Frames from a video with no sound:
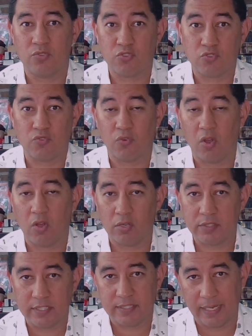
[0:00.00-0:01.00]

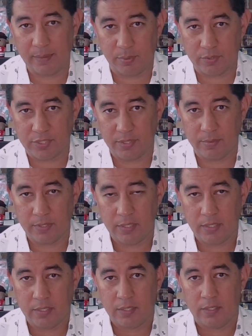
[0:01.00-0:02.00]
strong discipleship.
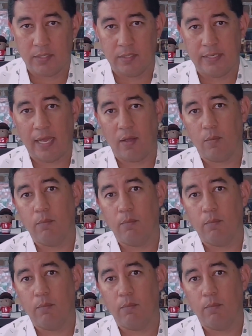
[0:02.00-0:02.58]
Now,